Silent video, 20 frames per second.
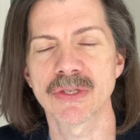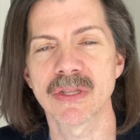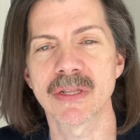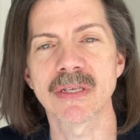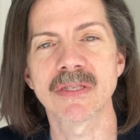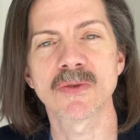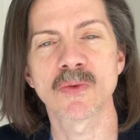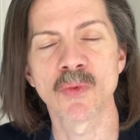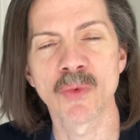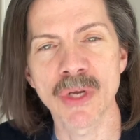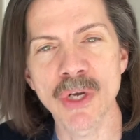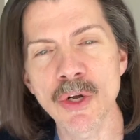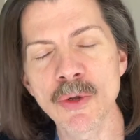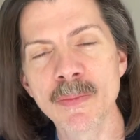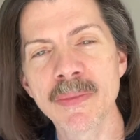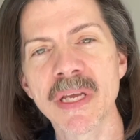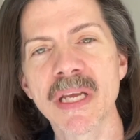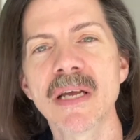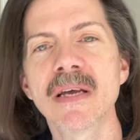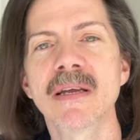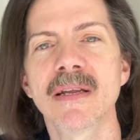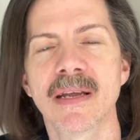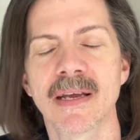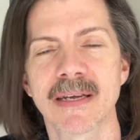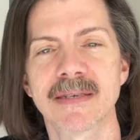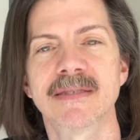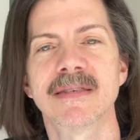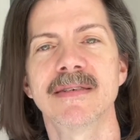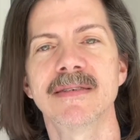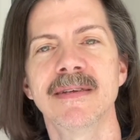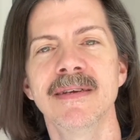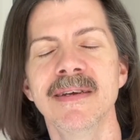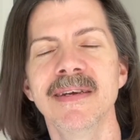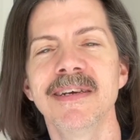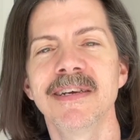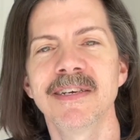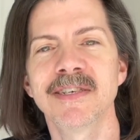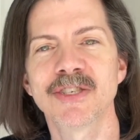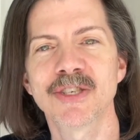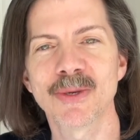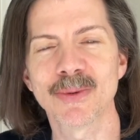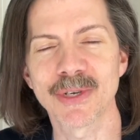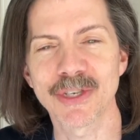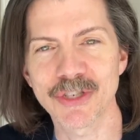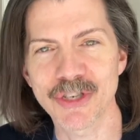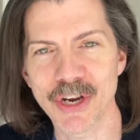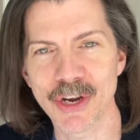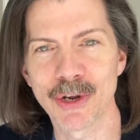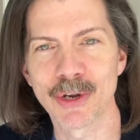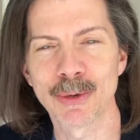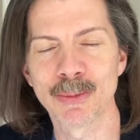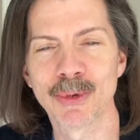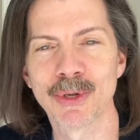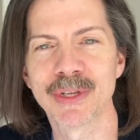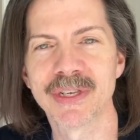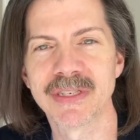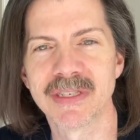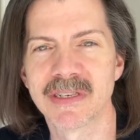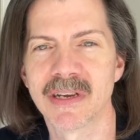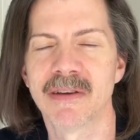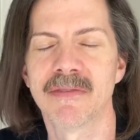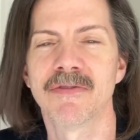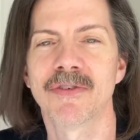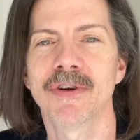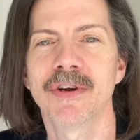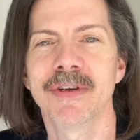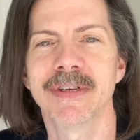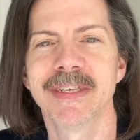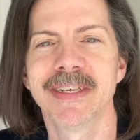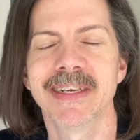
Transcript: This will be connected to a charitable endeavor,